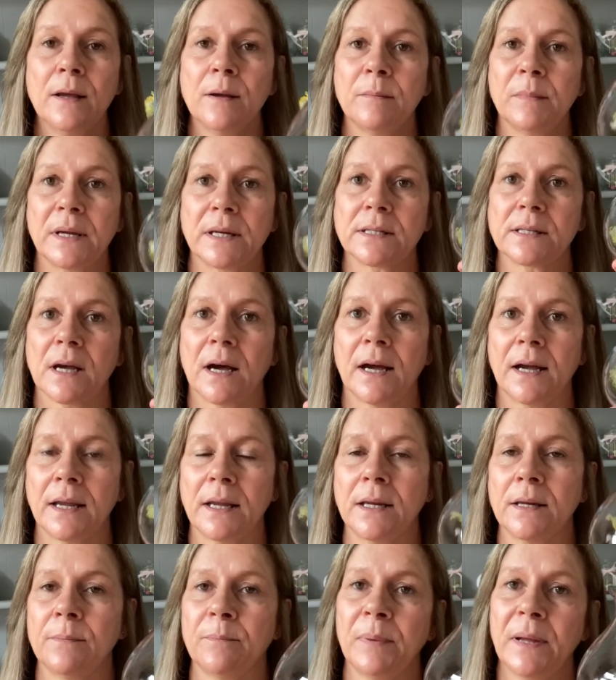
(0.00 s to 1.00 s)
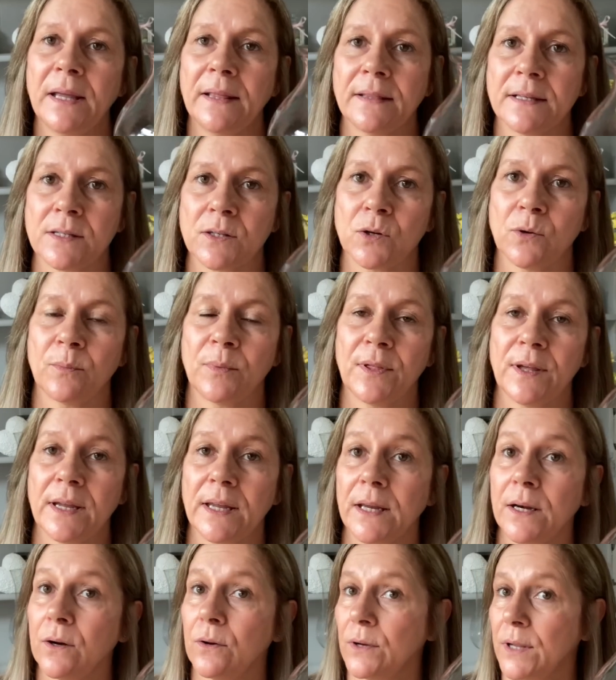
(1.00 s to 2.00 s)
because I picked this up
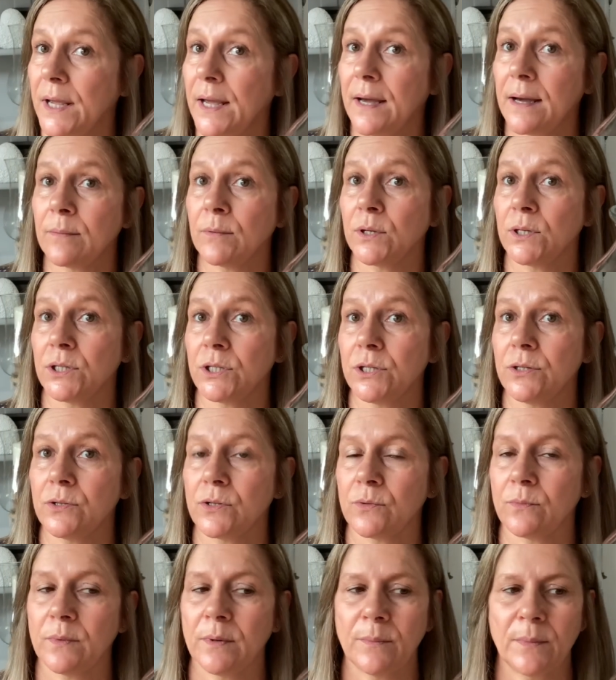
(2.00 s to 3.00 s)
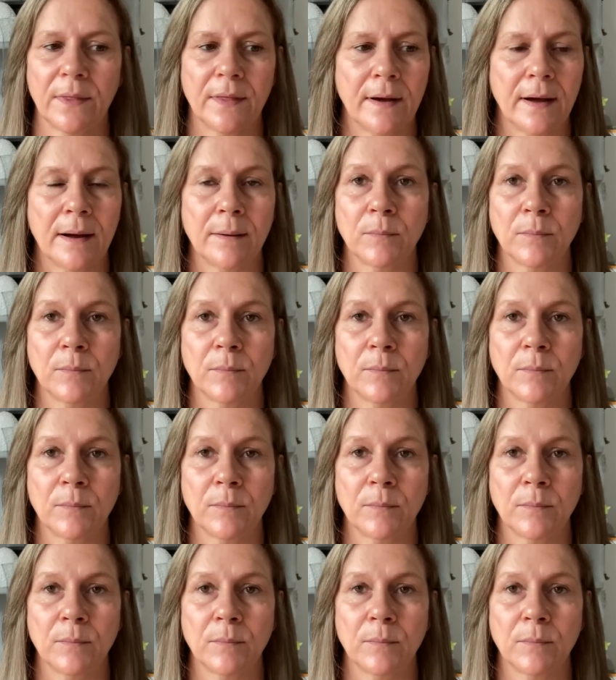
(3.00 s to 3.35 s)
thinking, oh yeah, I'm going to do something with that.